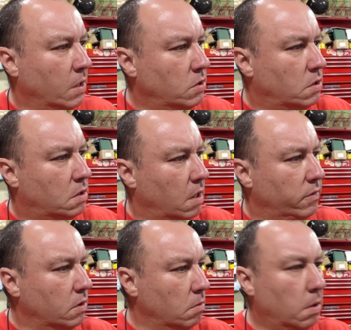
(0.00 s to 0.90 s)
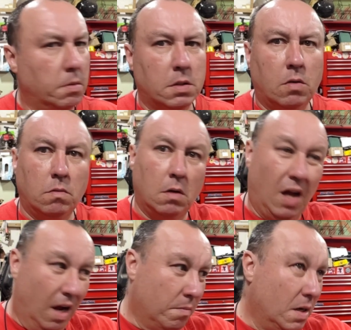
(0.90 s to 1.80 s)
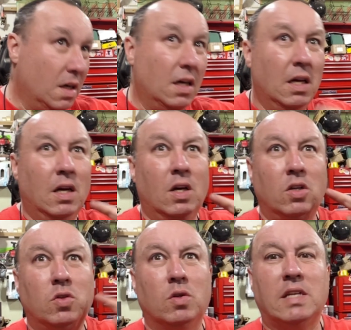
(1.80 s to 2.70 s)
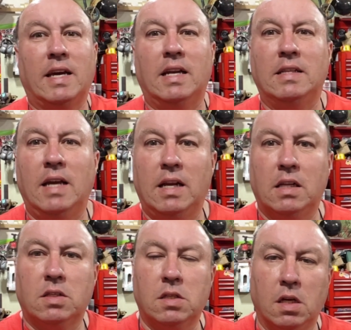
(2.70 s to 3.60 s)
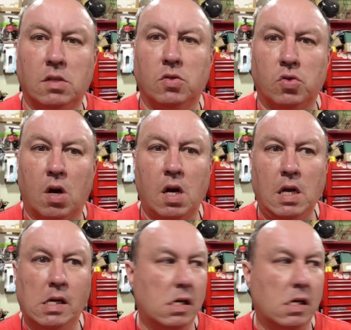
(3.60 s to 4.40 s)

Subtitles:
Just give the little bubbles out. I'm gonna, as soon as I get a day that's nice and dry,